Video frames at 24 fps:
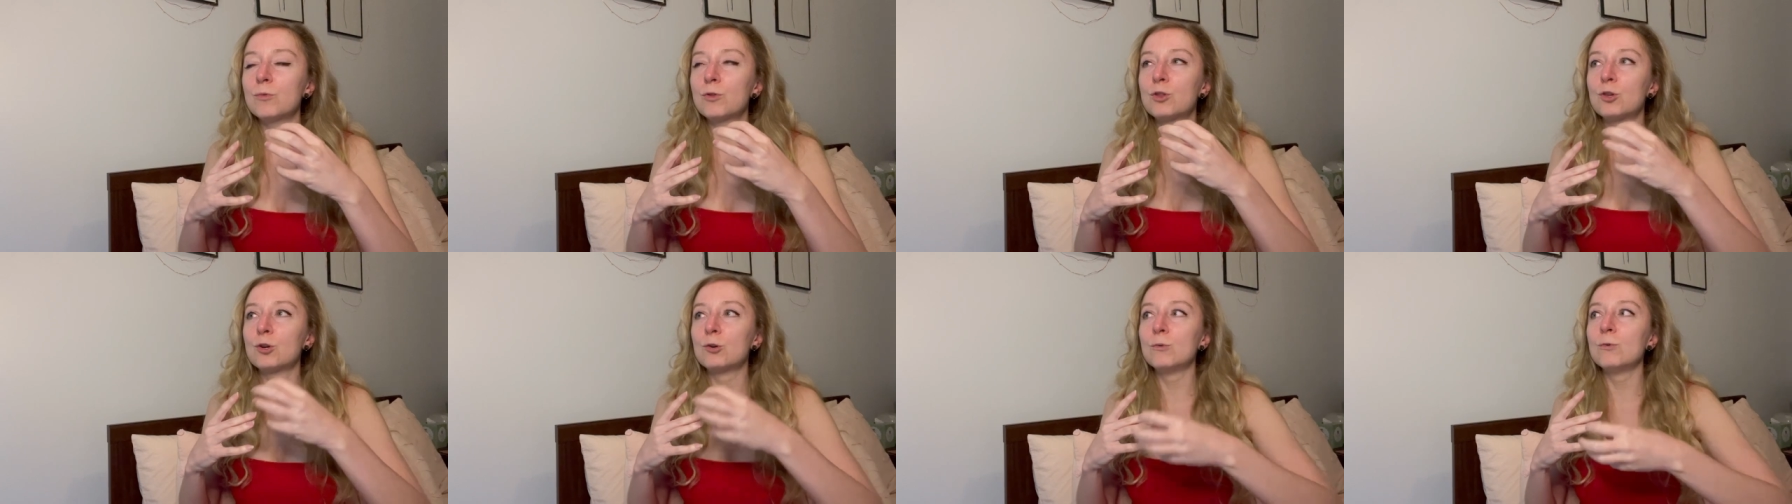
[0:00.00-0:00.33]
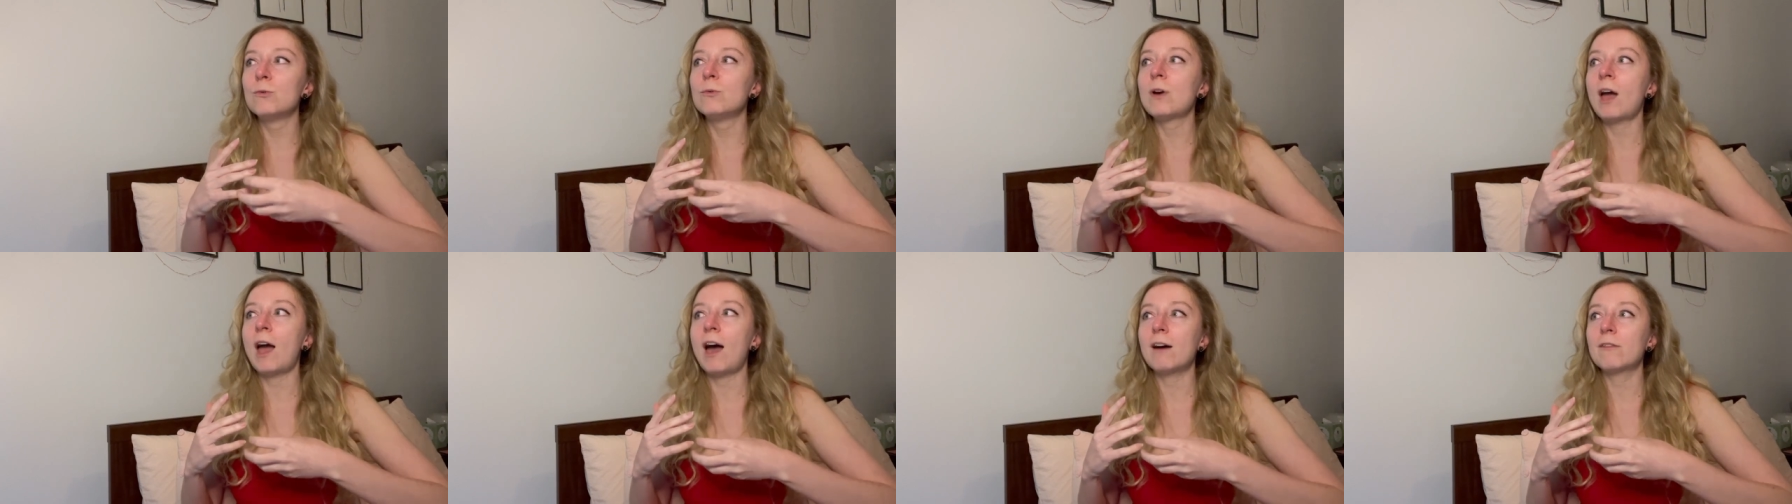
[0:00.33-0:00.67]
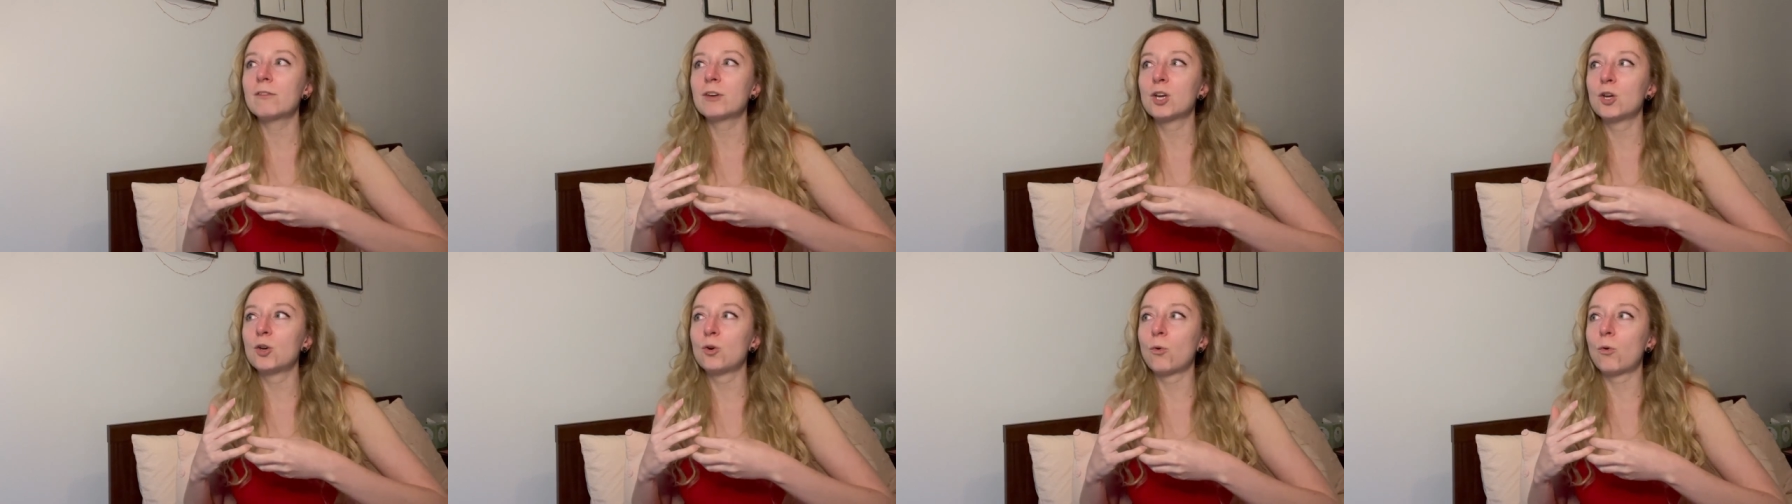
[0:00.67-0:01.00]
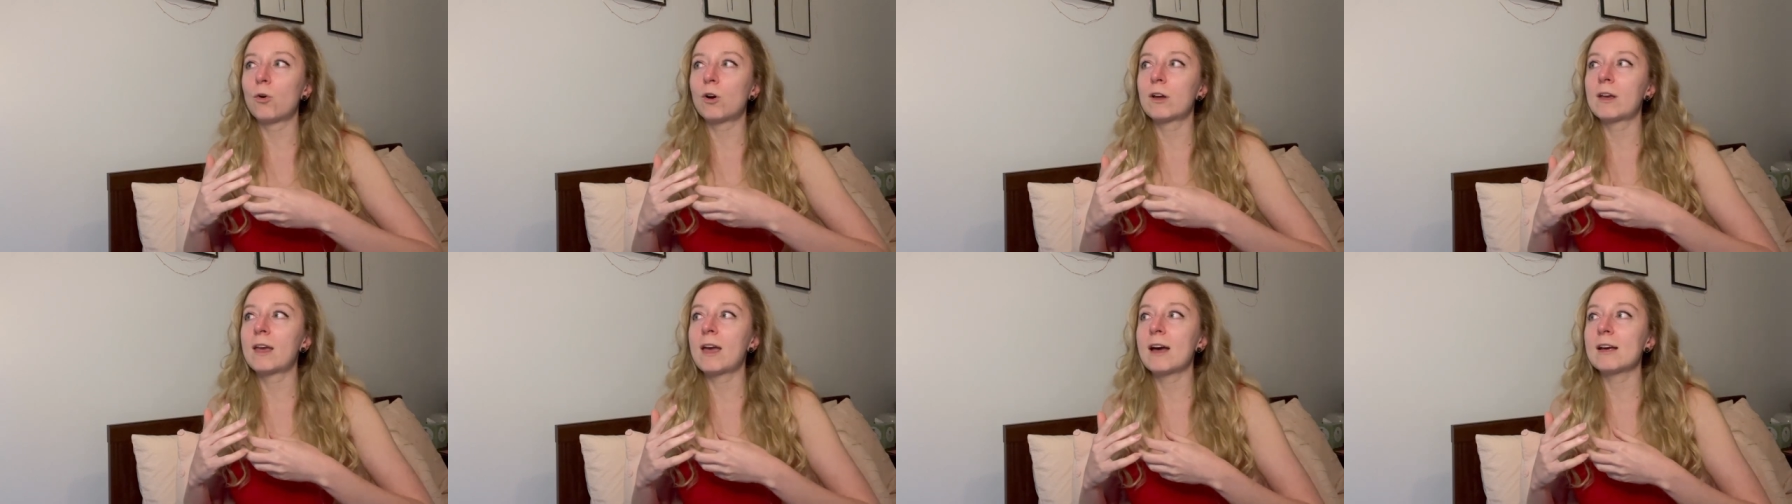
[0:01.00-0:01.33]
through having an
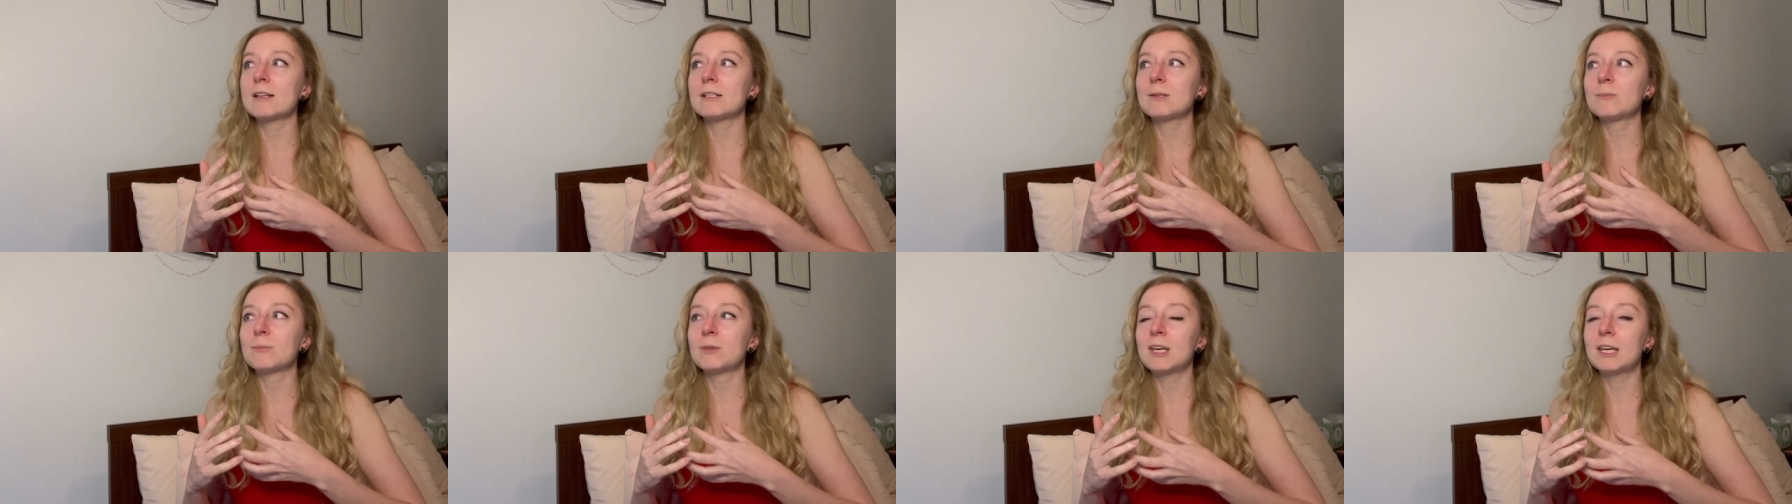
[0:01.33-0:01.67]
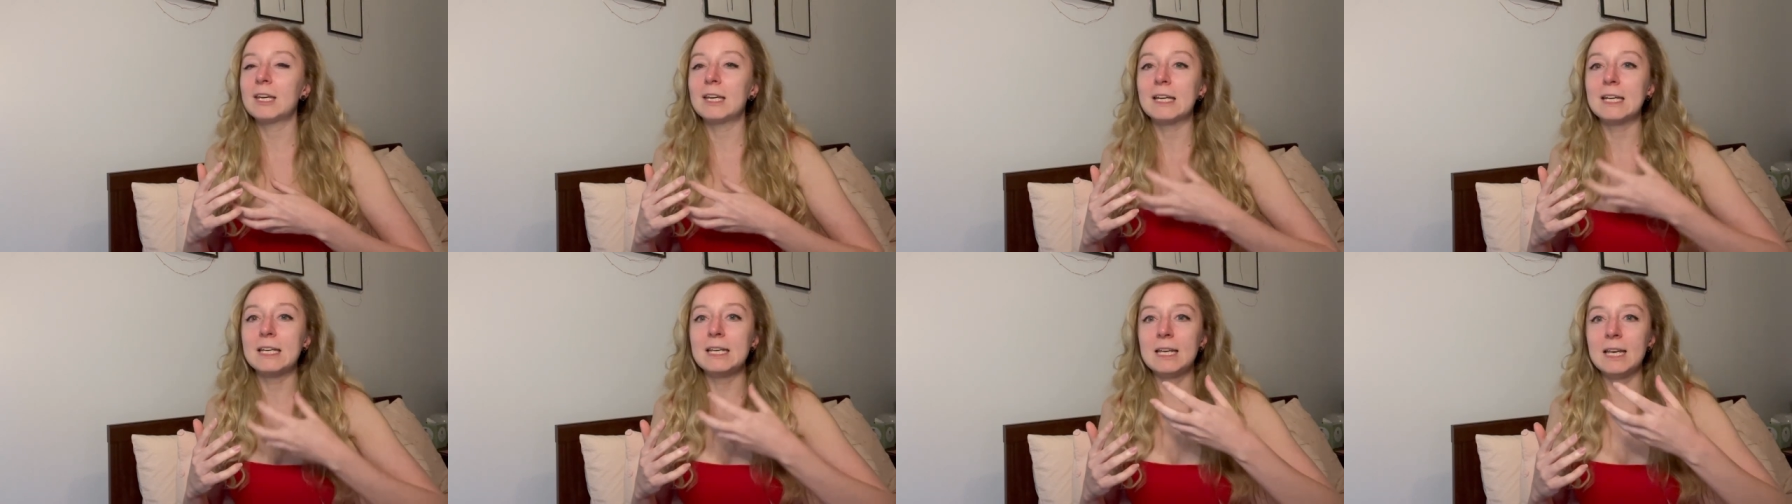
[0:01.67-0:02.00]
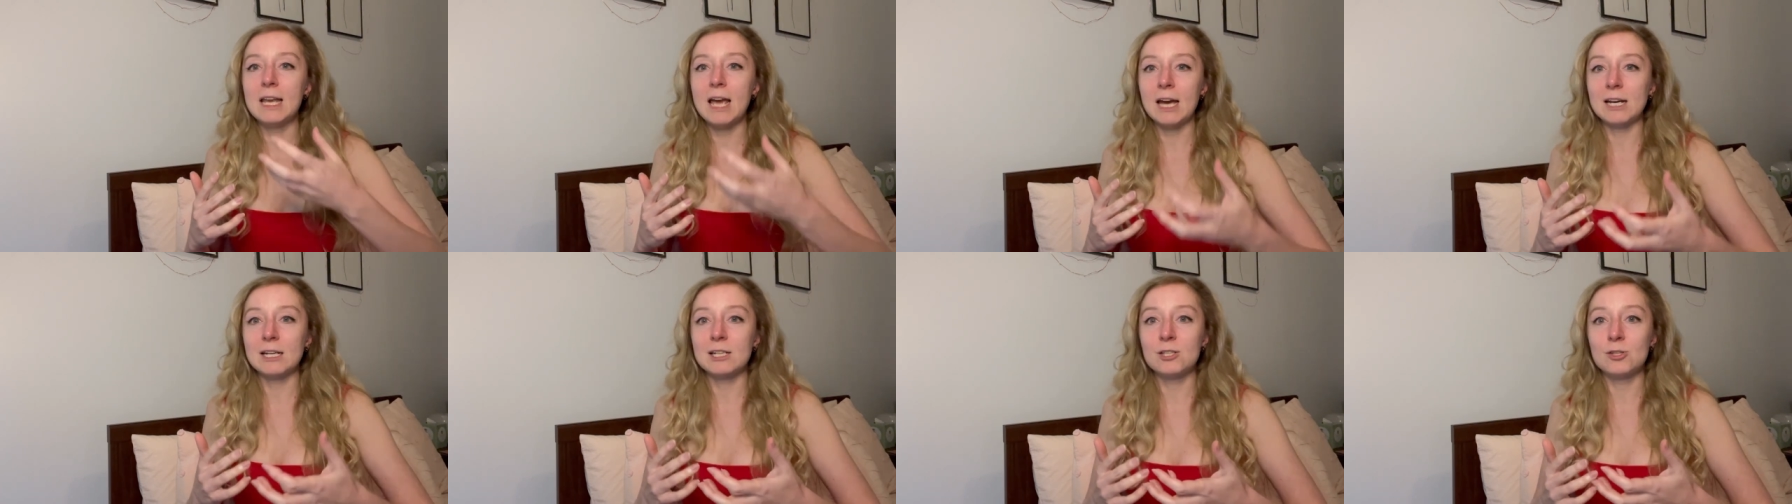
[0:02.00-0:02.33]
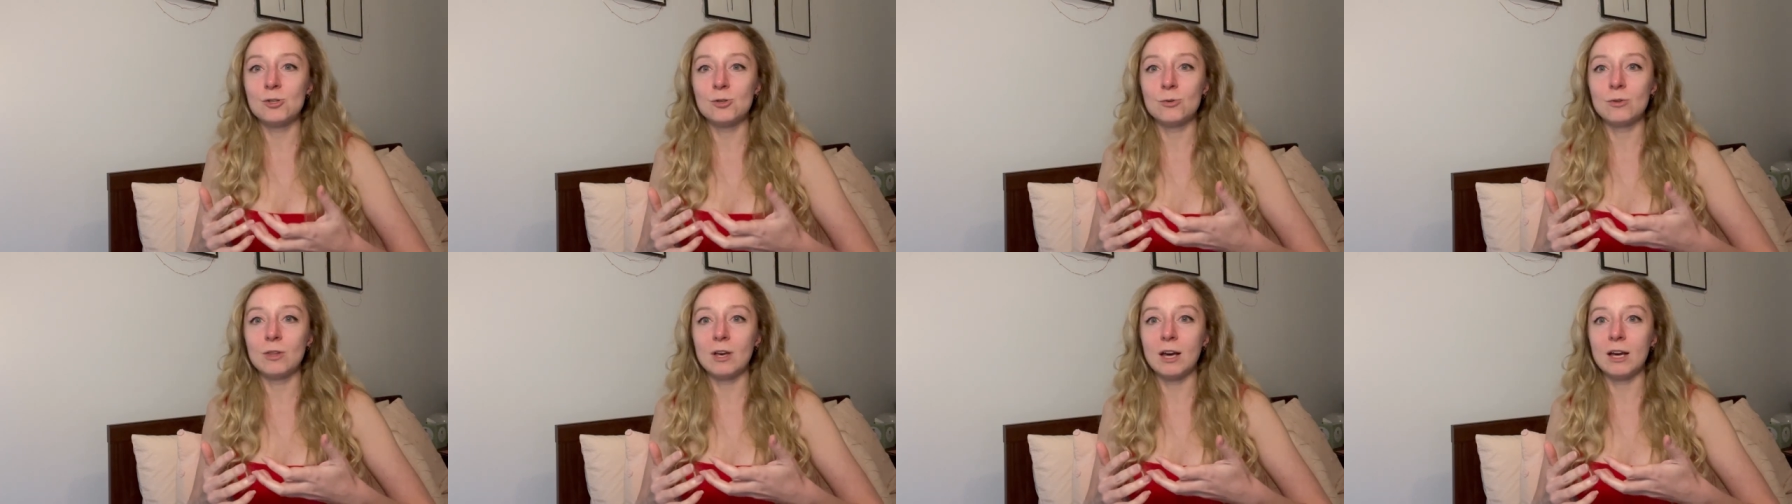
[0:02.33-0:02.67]
orgasm they connect
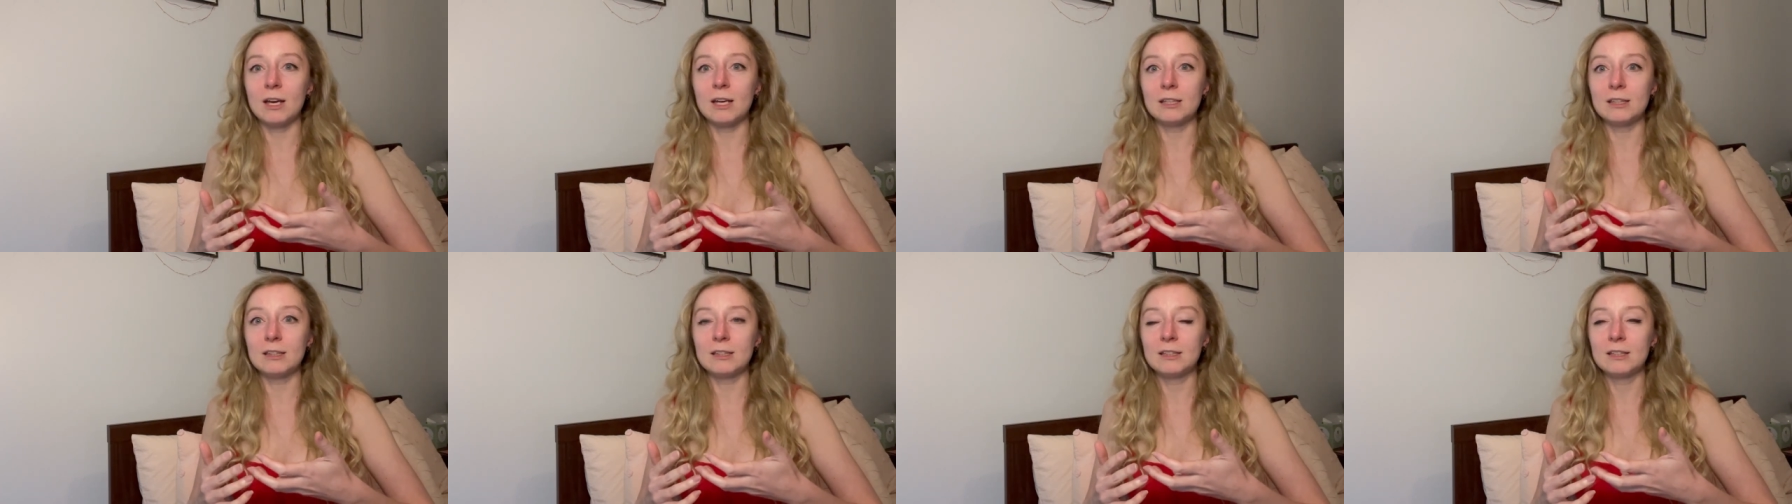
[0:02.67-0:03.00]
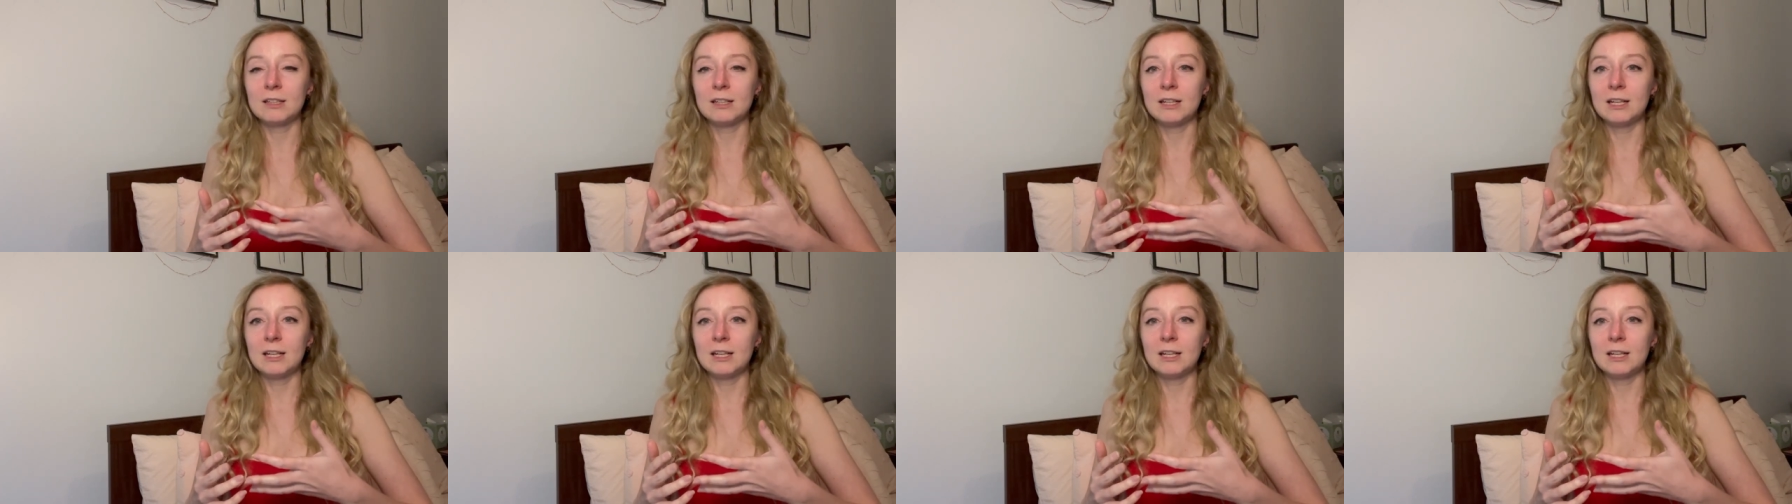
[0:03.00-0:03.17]
to that